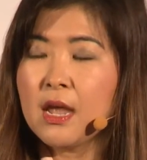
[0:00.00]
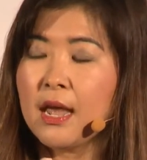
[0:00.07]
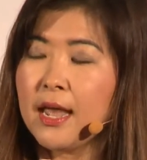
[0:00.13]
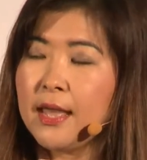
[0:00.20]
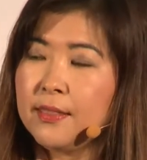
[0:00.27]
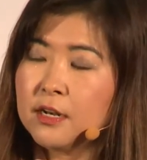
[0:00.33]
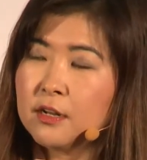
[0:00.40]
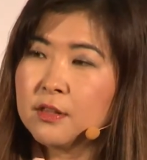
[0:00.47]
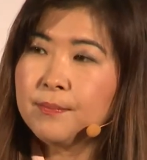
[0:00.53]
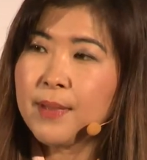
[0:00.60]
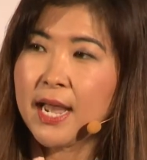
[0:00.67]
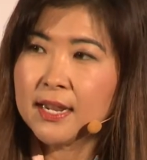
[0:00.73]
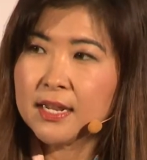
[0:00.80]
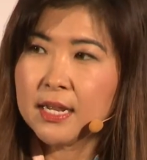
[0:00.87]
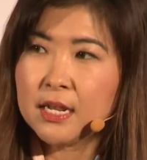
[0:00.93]
And then on the
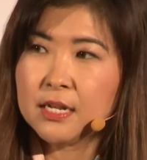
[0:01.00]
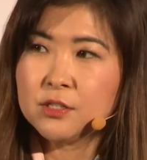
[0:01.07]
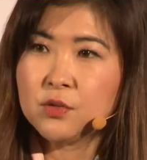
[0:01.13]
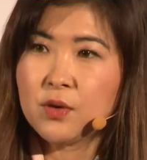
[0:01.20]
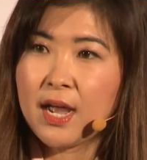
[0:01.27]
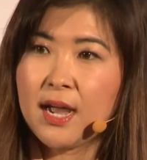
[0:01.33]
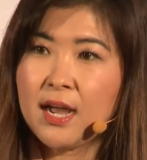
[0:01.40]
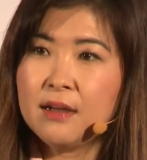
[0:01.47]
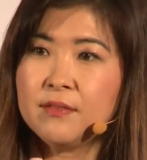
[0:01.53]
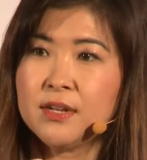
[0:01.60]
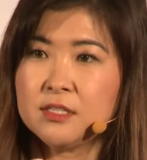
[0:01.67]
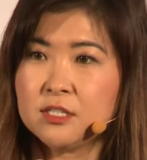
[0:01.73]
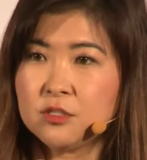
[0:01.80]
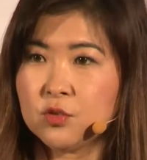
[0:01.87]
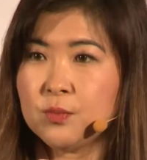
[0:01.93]
back end, you have a
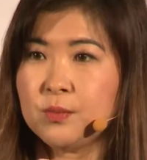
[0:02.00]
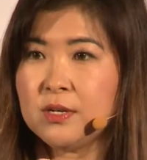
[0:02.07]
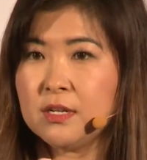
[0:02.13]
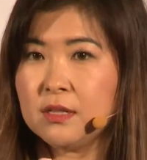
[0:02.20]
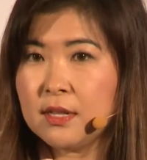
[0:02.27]
distributed